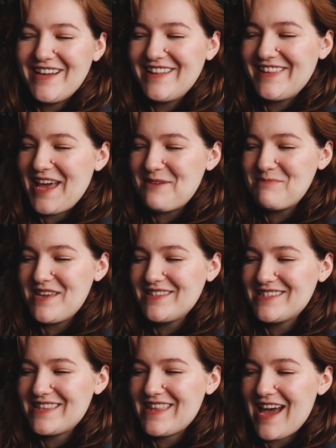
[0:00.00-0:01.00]
That
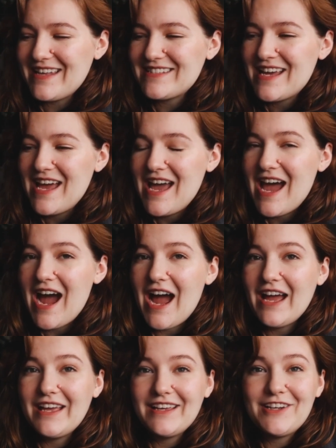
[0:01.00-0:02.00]
means that
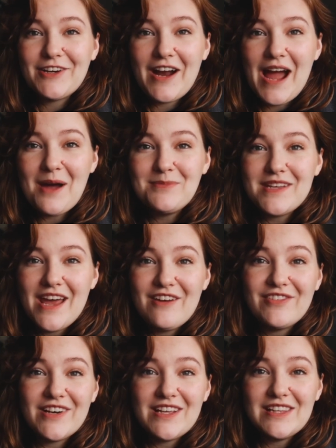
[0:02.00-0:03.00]
I grabbed
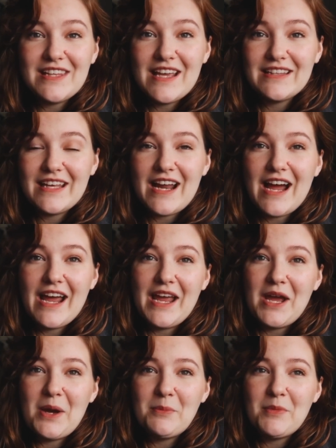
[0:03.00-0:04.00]
everything that I
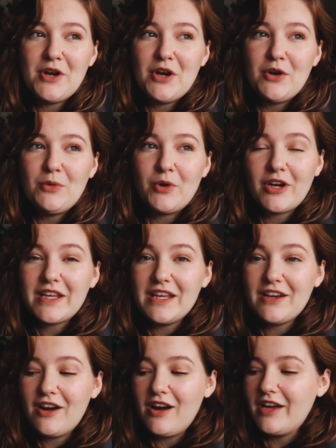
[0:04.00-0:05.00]
am
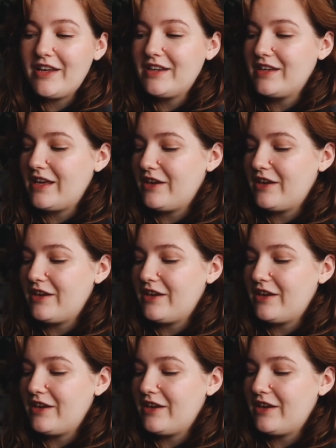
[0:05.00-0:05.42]
working on,